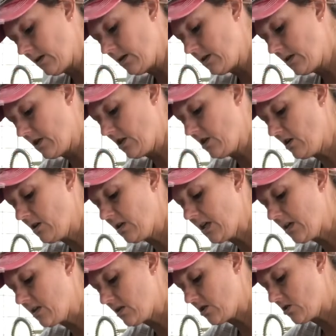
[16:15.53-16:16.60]
Now you can let
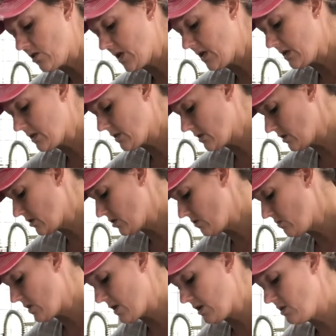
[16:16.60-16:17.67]
this strain as long as you
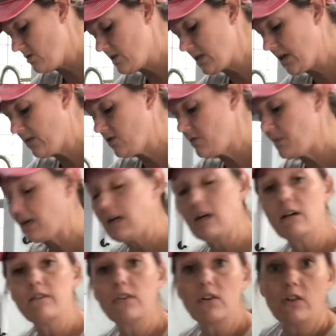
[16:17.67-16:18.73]
want. You just have to be
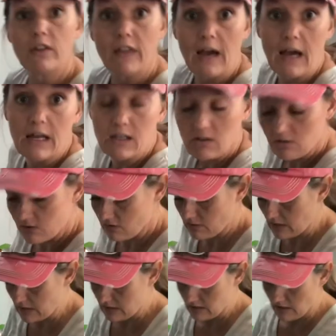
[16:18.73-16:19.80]
careful that you don't
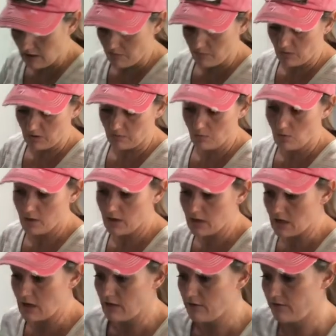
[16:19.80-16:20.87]
end up with more
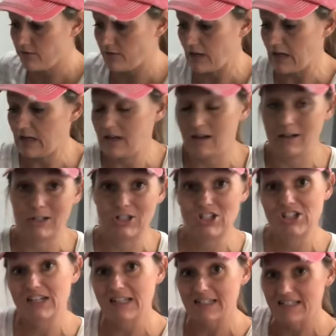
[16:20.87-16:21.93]
of like a
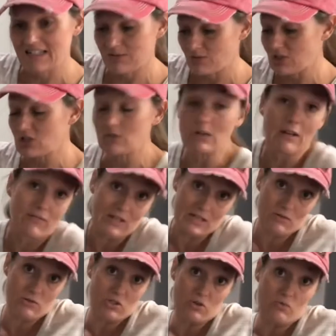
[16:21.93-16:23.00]
cheese, which if that's
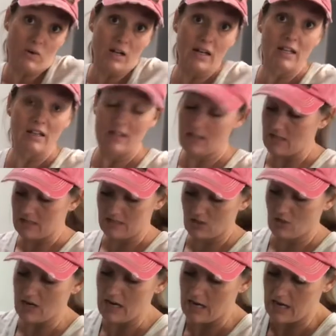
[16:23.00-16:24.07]
what you want, then that's
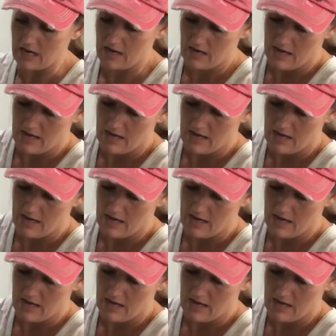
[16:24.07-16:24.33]
great.